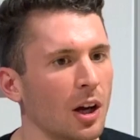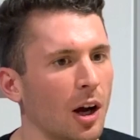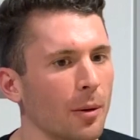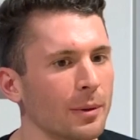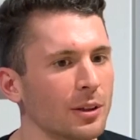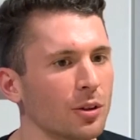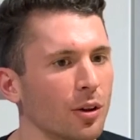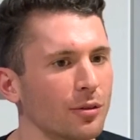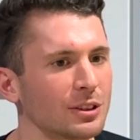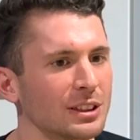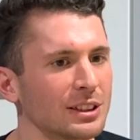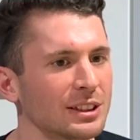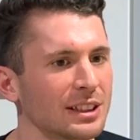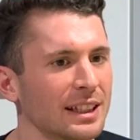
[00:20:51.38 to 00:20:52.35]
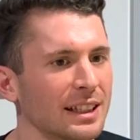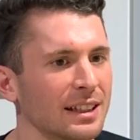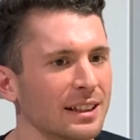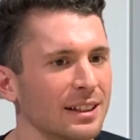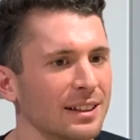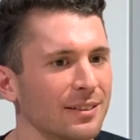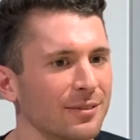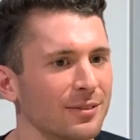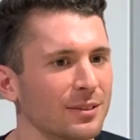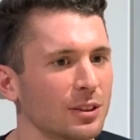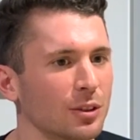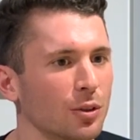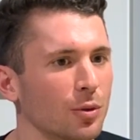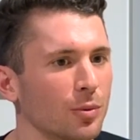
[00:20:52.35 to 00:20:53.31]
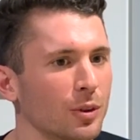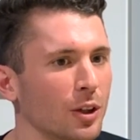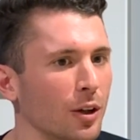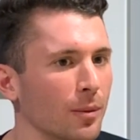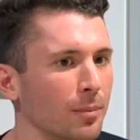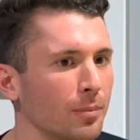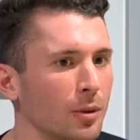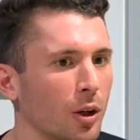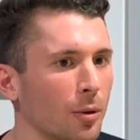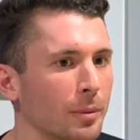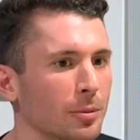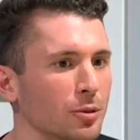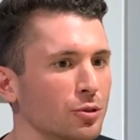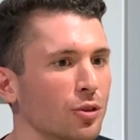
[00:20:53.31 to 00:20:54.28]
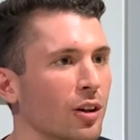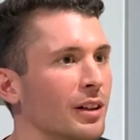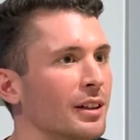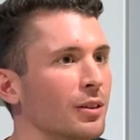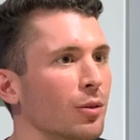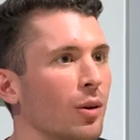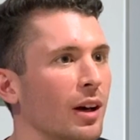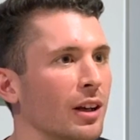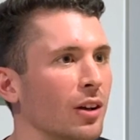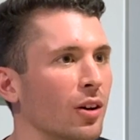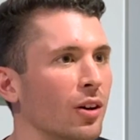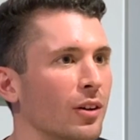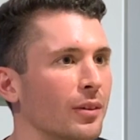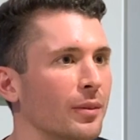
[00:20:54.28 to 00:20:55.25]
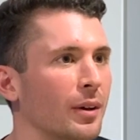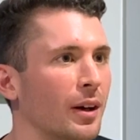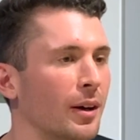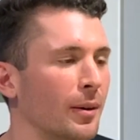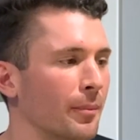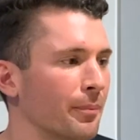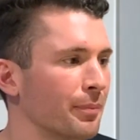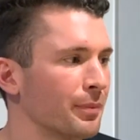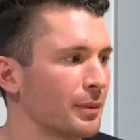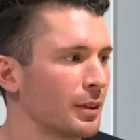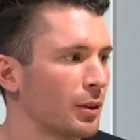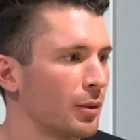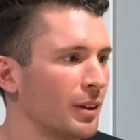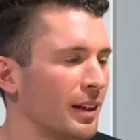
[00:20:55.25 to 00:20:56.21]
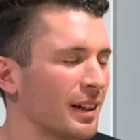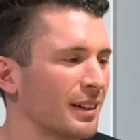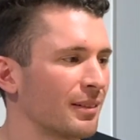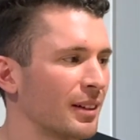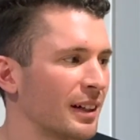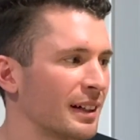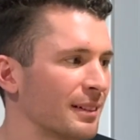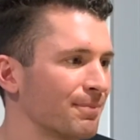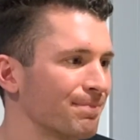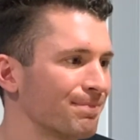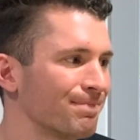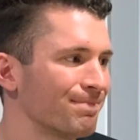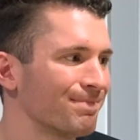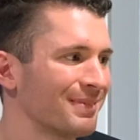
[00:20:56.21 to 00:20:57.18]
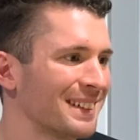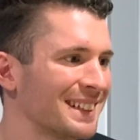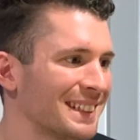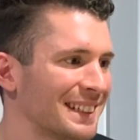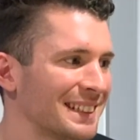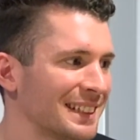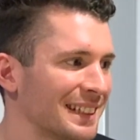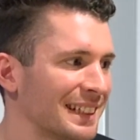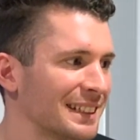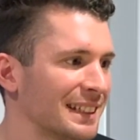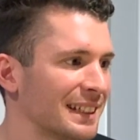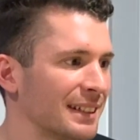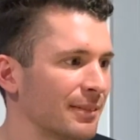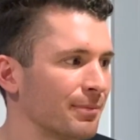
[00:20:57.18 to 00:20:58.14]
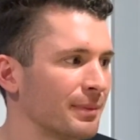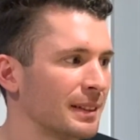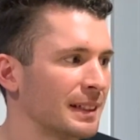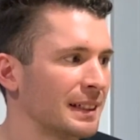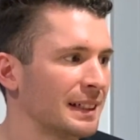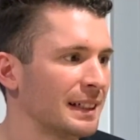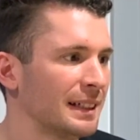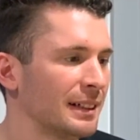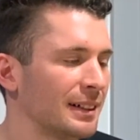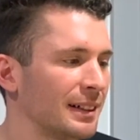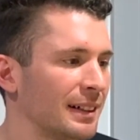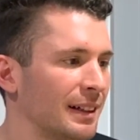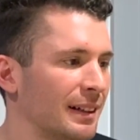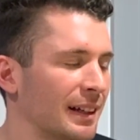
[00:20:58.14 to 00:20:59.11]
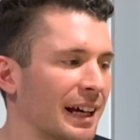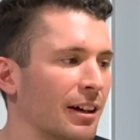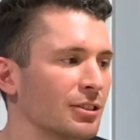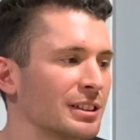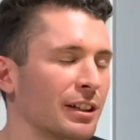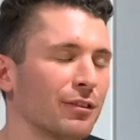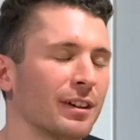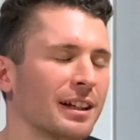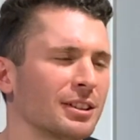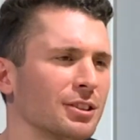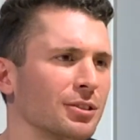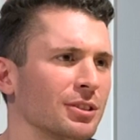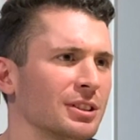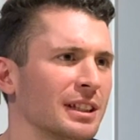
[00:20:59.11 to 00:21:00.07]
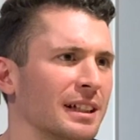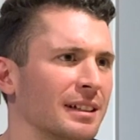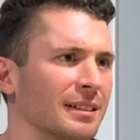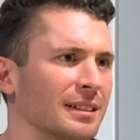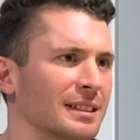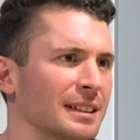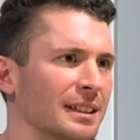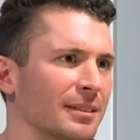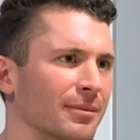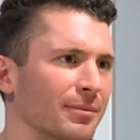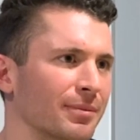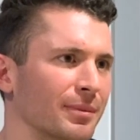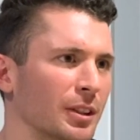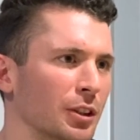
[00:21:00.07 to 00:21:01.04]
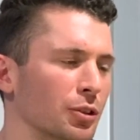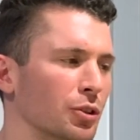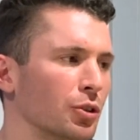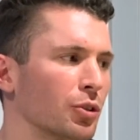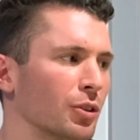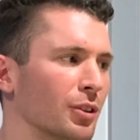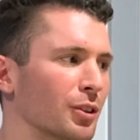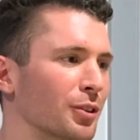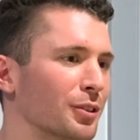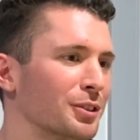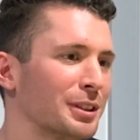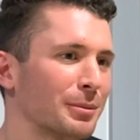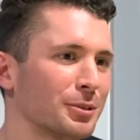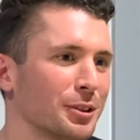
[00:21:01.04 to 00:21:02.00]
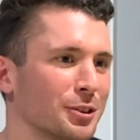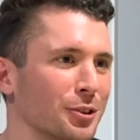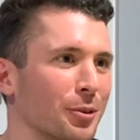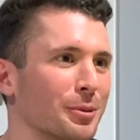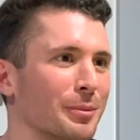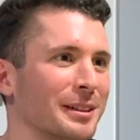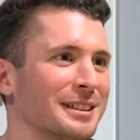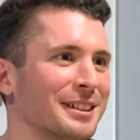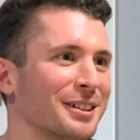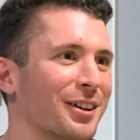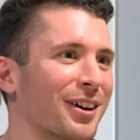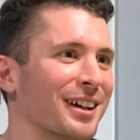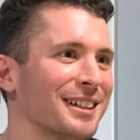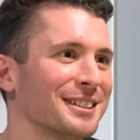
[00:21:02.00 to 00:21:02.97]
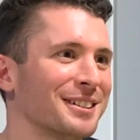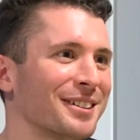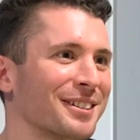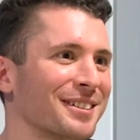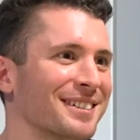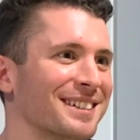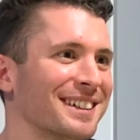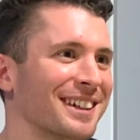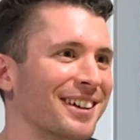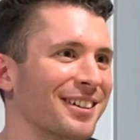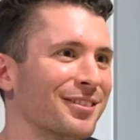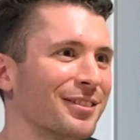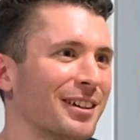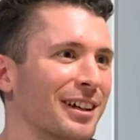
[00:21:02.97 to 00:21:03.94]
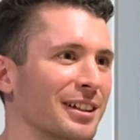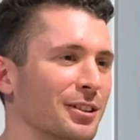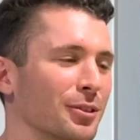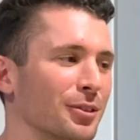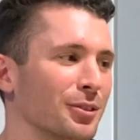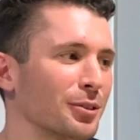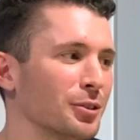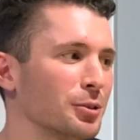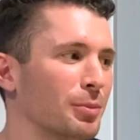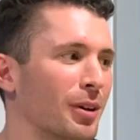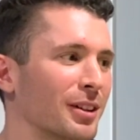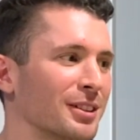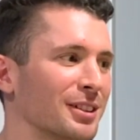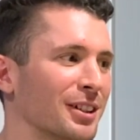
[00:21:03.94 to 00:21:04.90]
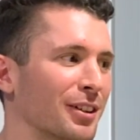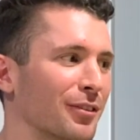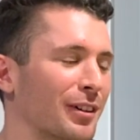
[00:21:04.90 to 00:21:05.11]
I mean, you're obviously seeing, you know, a lot of people struggling quite a lot. Like, is it like, how does that affect you? You seem such an optimistic guy, so, you know, I feel like you're inspired to kind of